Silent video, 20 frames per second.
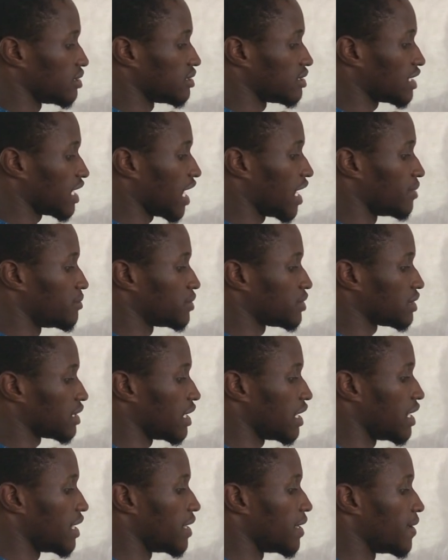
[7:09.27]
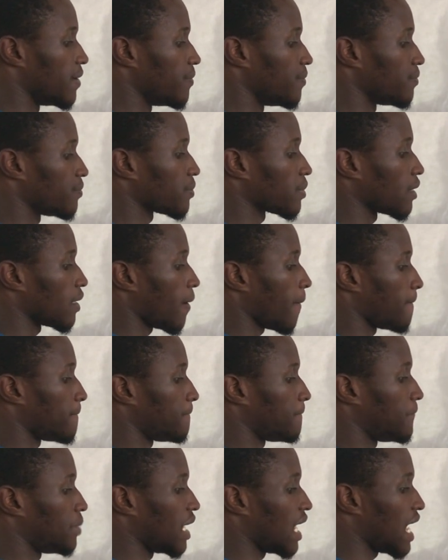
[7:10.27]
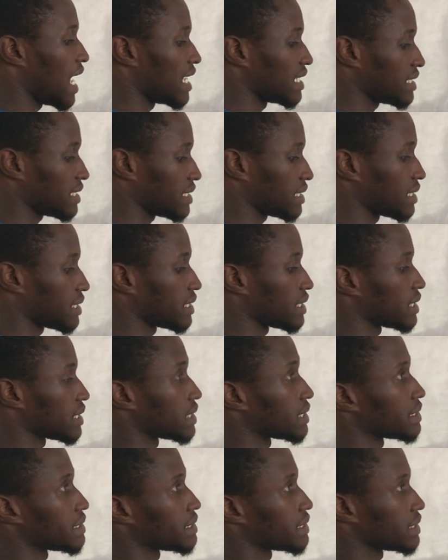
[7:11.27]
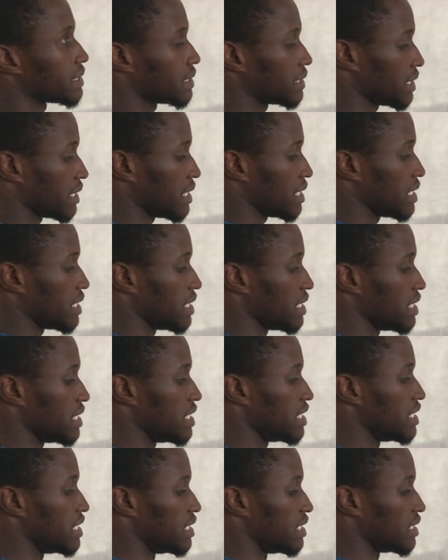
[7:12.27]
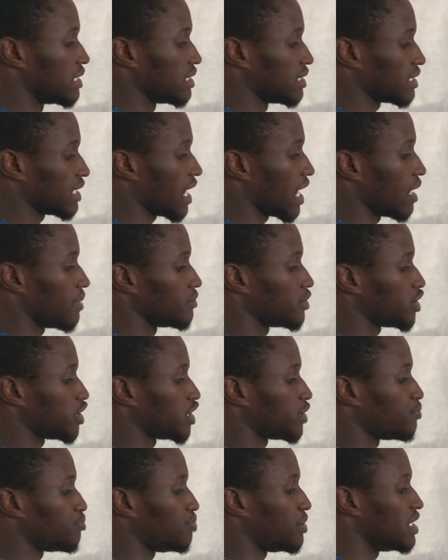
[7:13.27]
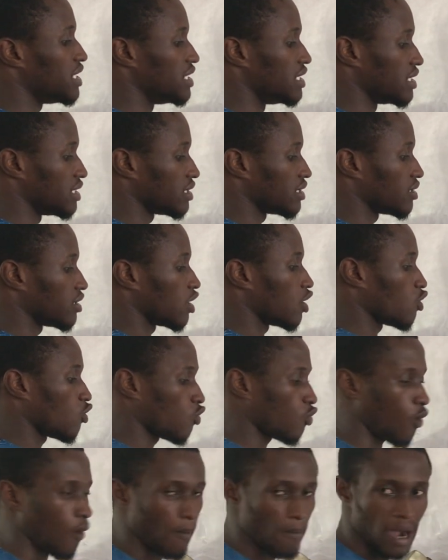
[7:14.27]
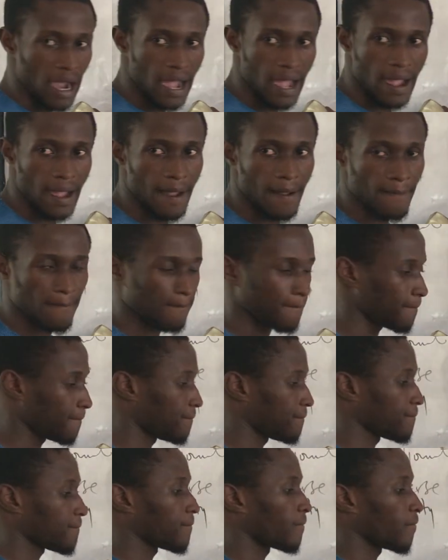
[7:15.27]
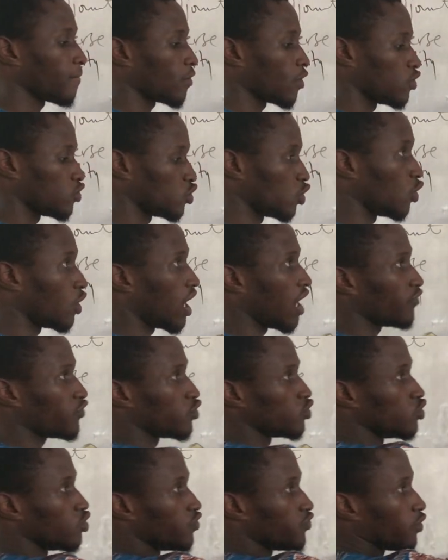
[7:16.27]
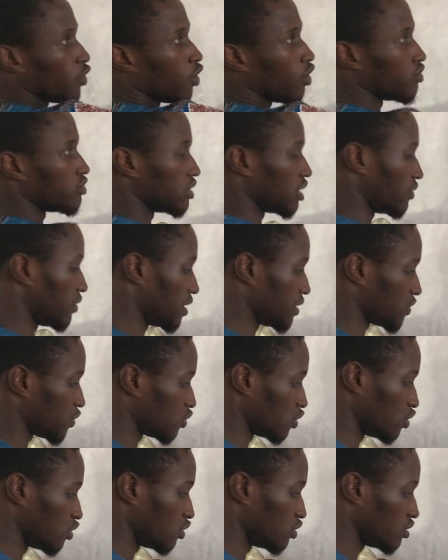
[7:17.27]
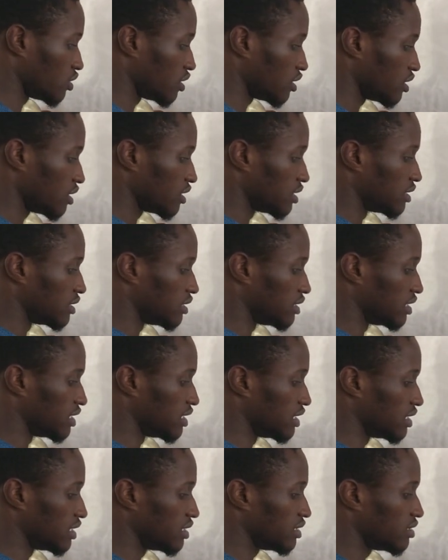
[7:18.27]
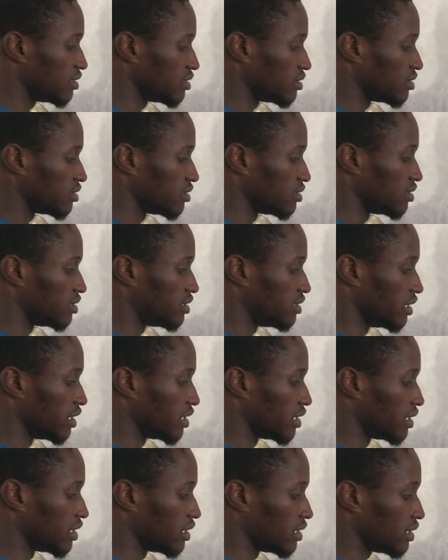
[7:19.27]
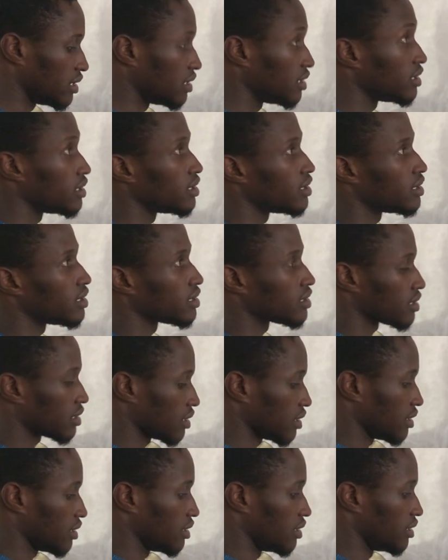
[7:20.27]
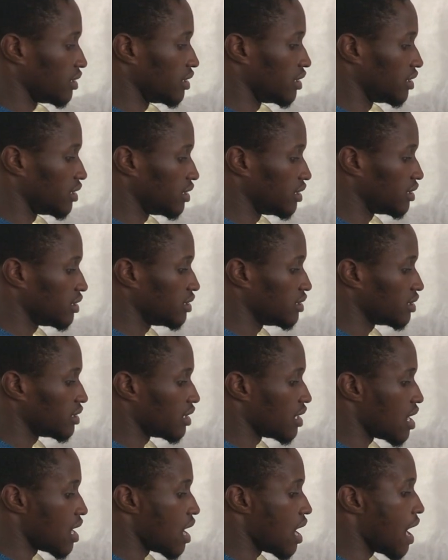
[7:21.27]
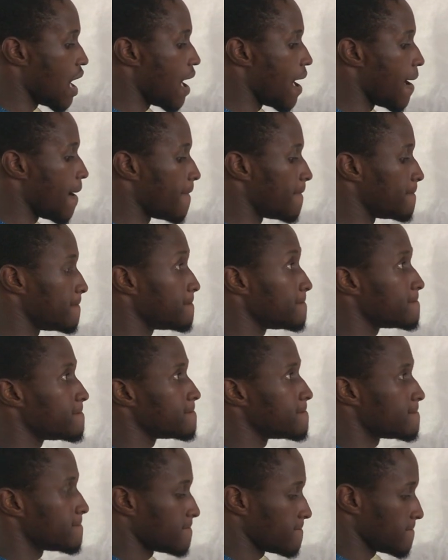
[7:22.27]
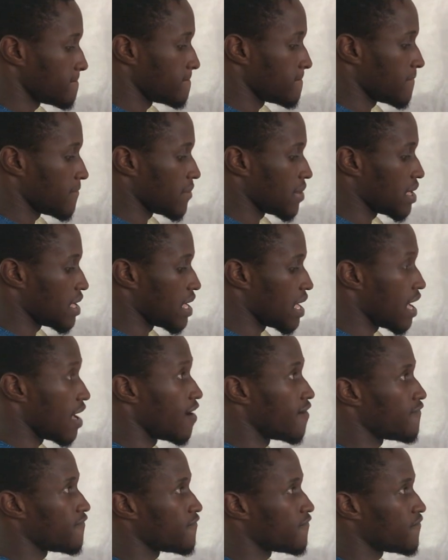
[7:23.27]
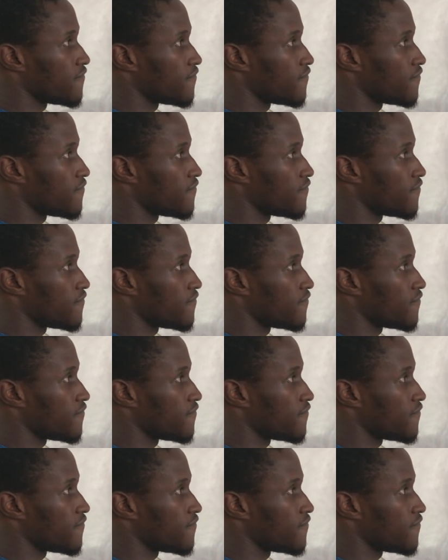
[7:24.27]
times N plus E times P, comma. So I have to do for the rest. So D, J, E, N, F,